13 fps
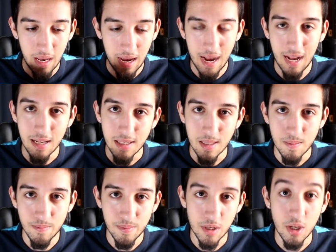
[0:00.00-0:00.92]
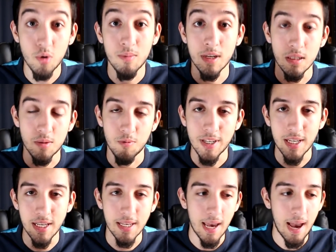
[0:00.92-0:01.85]
as humans, we
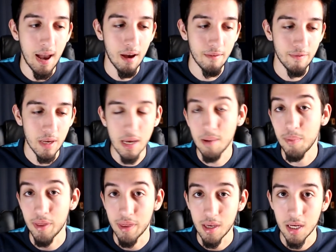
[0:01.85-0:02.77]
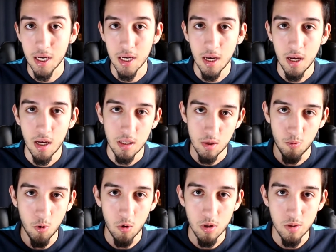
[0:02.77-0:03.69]
tend to have empathy
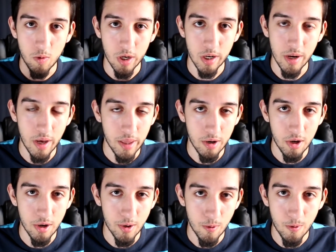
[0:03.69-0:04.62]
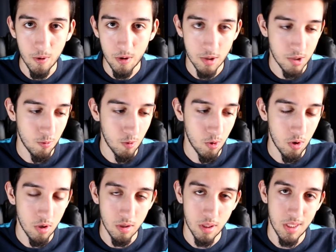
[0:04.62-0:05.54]
towards one another or
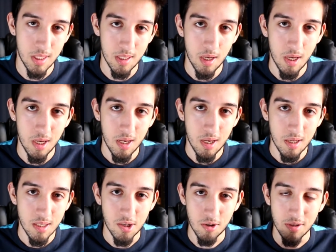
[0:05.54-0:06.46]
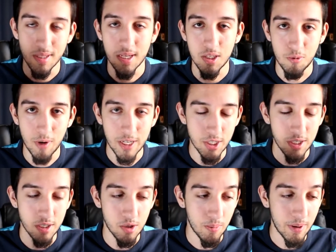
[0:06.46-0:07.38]
towards certain situations or